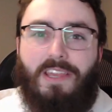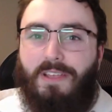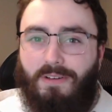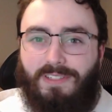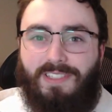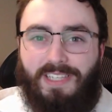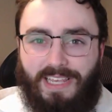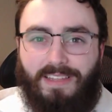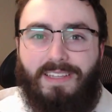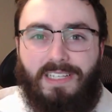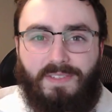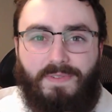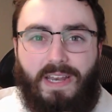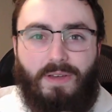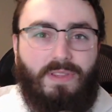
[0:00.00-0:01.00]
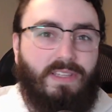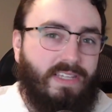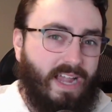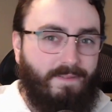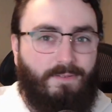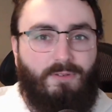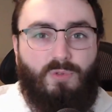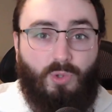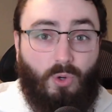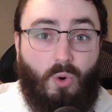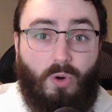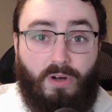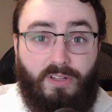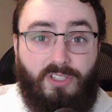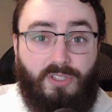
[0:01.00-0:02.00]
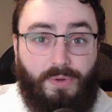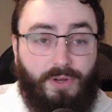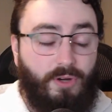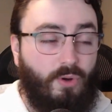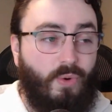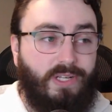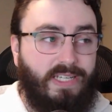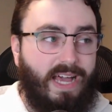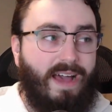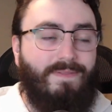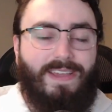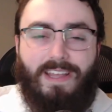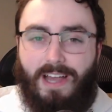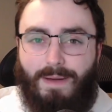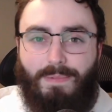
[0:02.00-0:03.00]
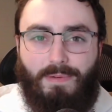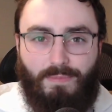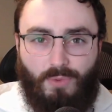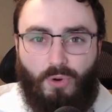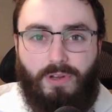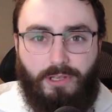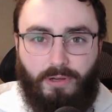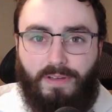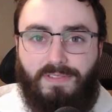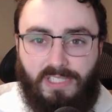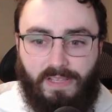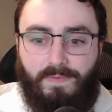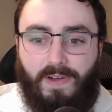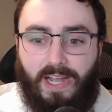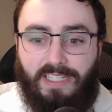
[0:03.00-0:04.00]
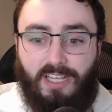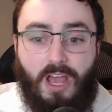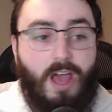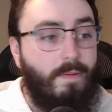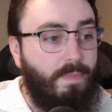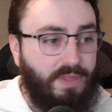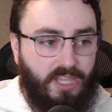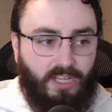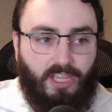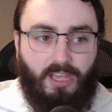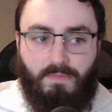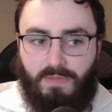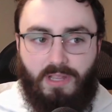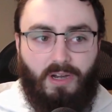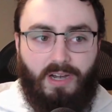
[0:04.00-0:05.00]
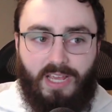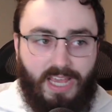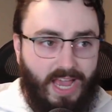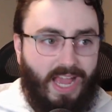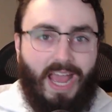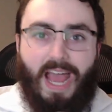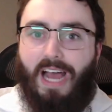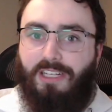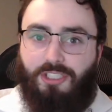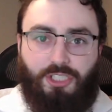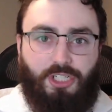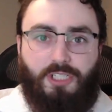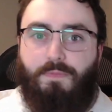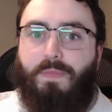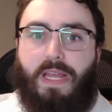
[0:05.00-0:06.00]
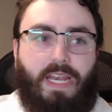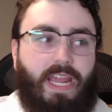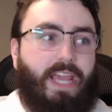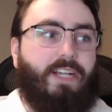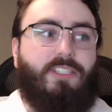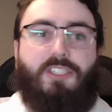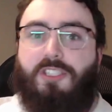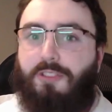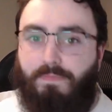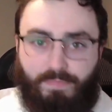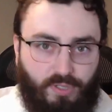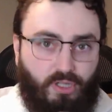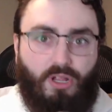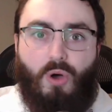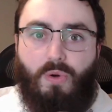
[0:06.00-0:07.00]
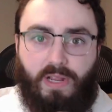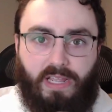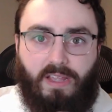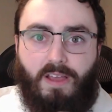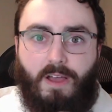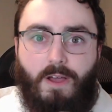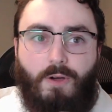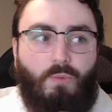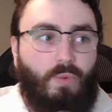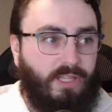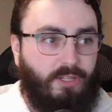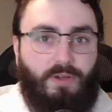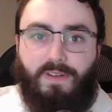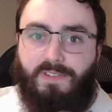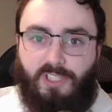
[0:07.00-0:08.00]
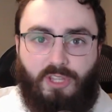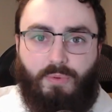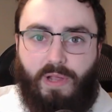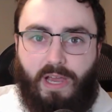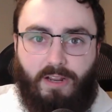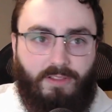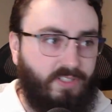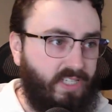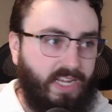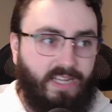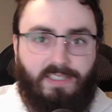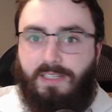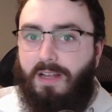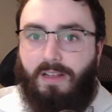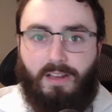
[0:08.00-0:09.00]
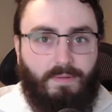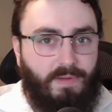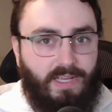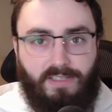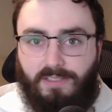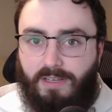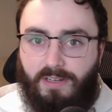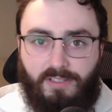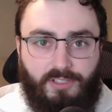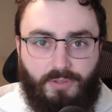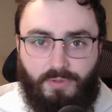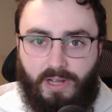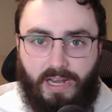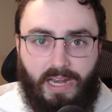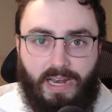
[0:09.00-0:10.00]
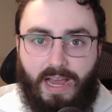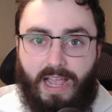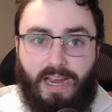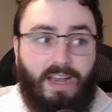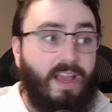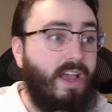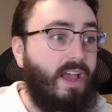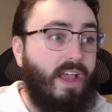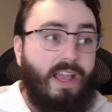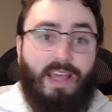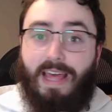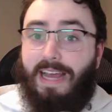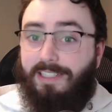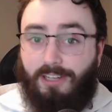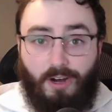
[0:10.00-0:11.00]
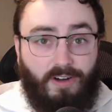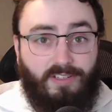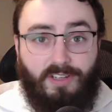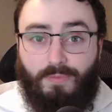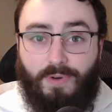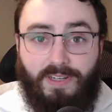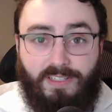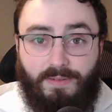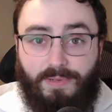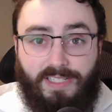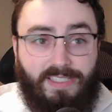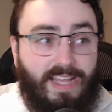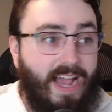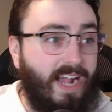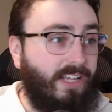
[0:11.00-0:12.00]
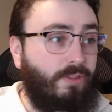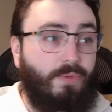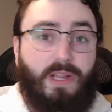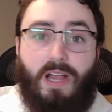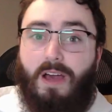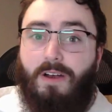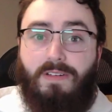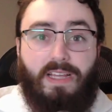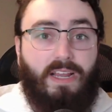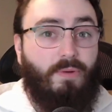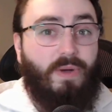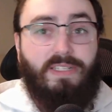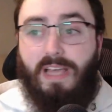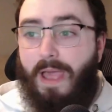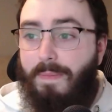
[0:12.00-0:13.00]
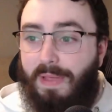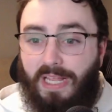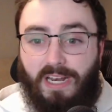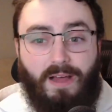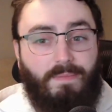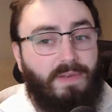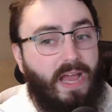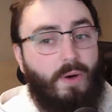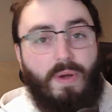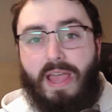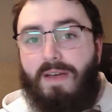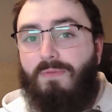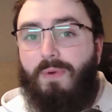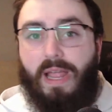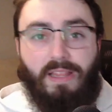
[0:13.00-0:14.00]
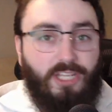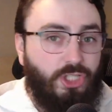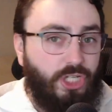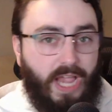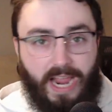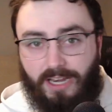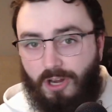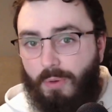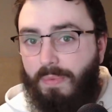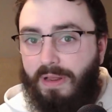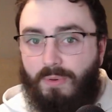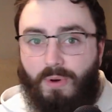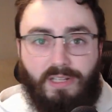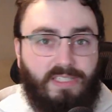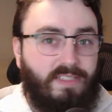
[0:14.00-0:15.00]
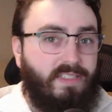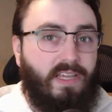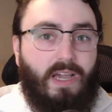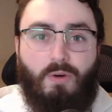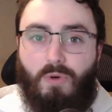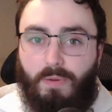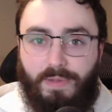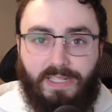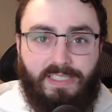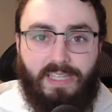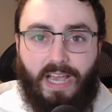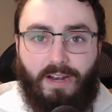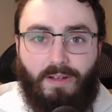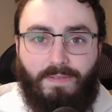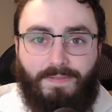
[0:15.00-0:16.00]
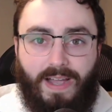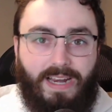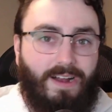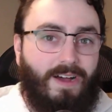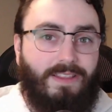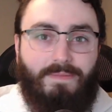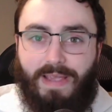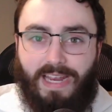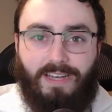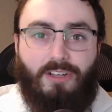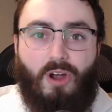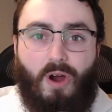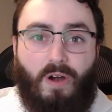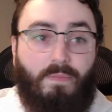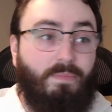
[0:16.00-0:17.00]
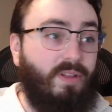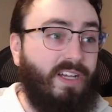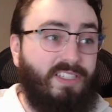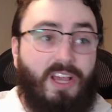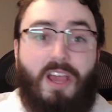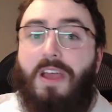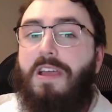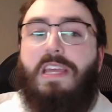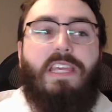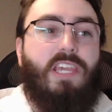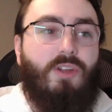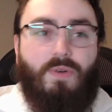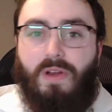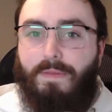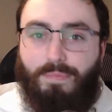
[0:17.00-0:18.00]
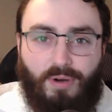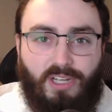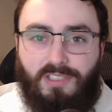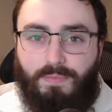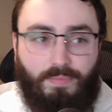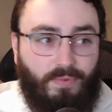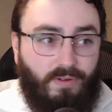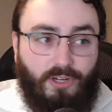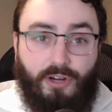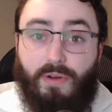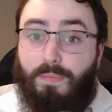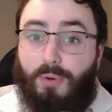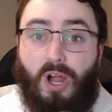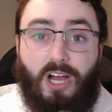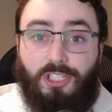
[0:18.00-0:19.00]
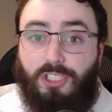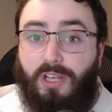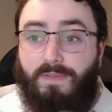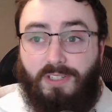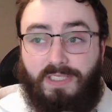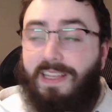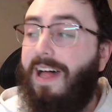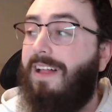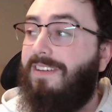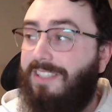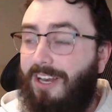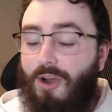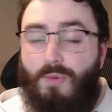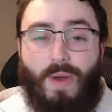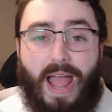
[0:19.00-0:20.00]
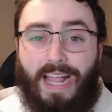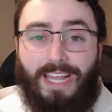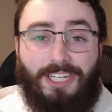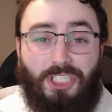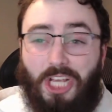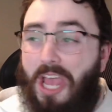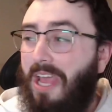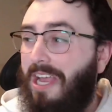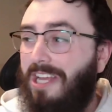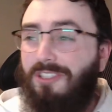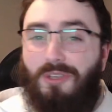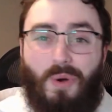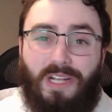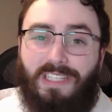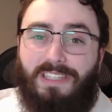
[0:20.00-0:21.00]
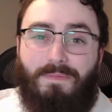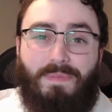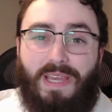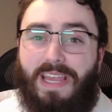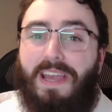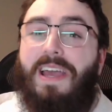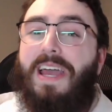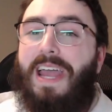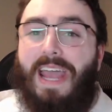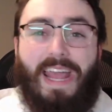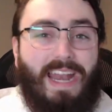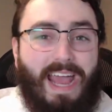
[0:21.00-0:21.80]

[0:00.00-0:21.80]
you're seeing this video the day after it was recorded, so you're going to have a couple more UFC fights, but the community has just been exploding with UFC 300. They're saying it's not going to be as good as 299. That card is unreasonably stacked. 300, Dana White's hyping it up. Now we have Weili Zhang. Nobody wants to see a woman's title fight on the main card. Plus, Yuri Prohoshka versus Alexander Rakic is going to be an